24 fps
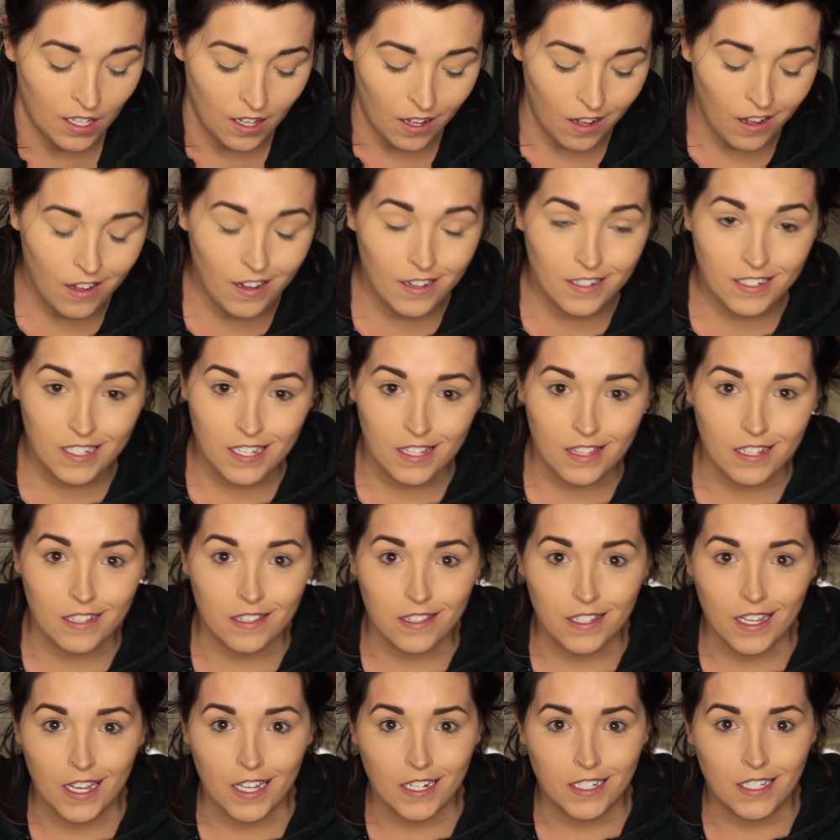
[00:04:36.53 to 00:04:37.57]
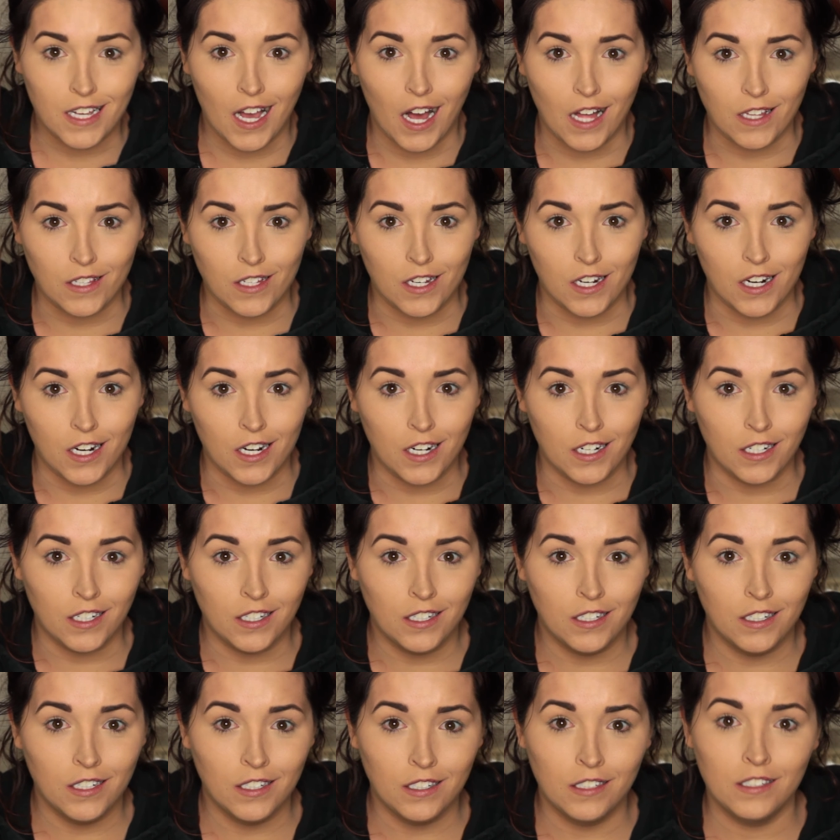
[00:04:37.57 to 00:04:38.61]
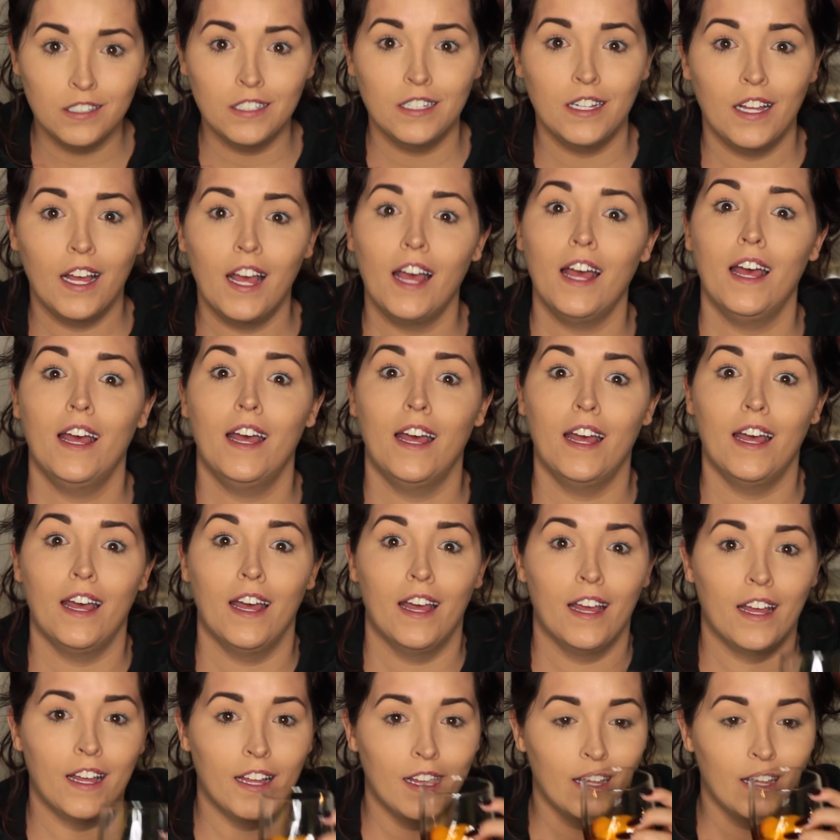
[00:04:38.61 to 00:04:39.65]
Onto the lid color. I